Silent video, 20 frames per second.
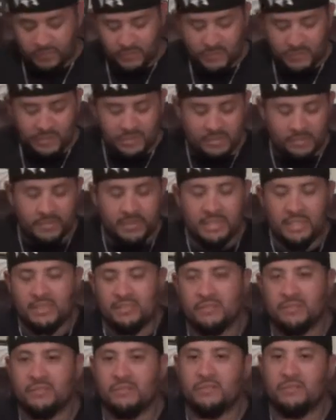Some of
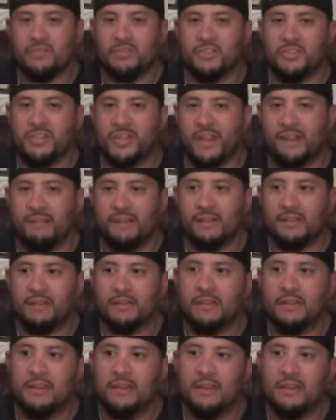these are generic,
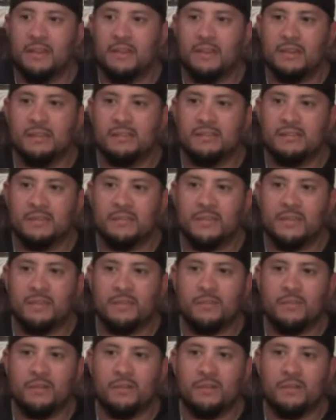and some of
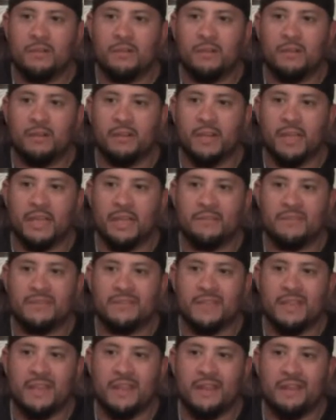them are games
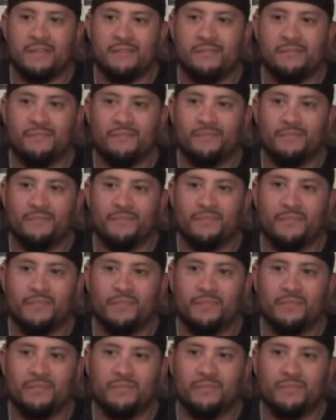that
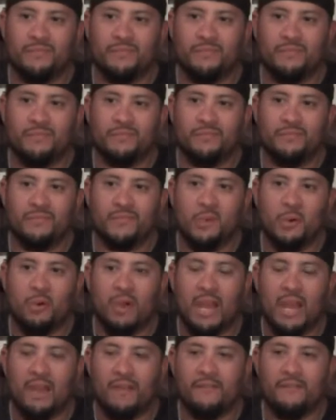don't
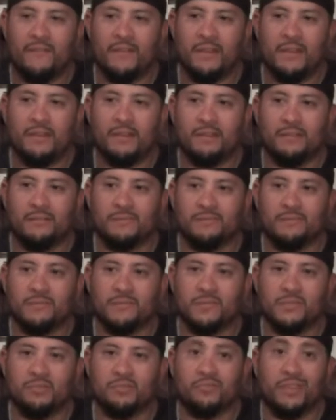have
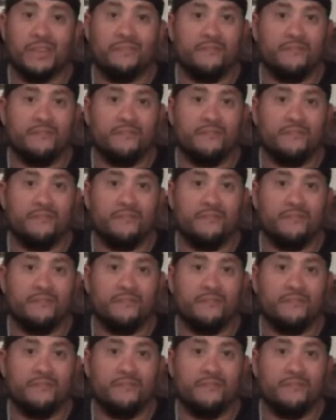great